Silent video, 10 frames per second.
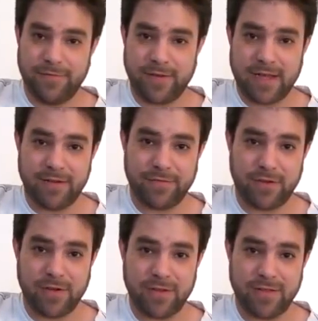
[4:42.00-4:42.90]

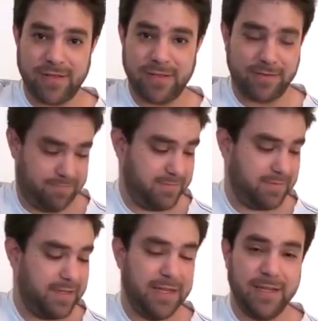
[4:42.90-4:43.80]
5 on the
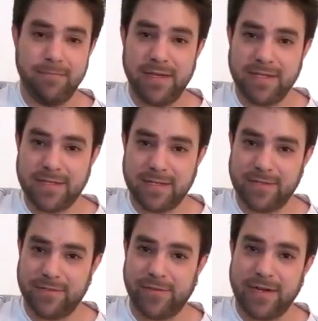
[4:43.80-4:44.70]
E
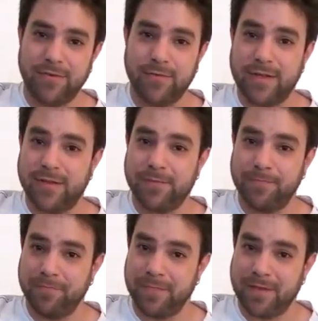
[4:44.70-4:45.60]
bass string with
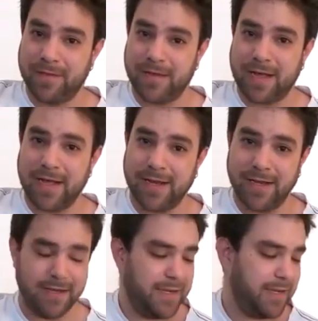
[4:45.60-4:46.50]
the high
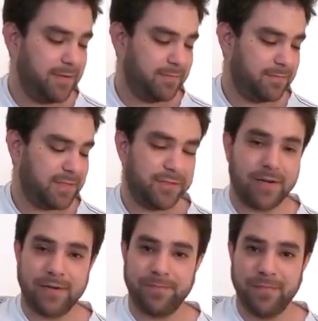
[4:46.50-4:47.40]
E
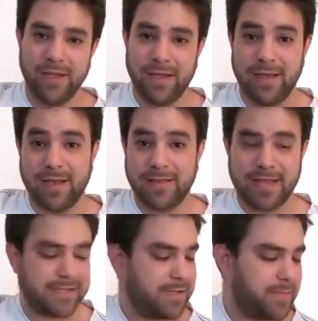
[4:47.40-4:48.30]
string. And
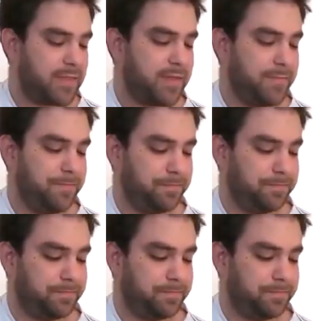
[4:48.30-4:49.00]
that's the method.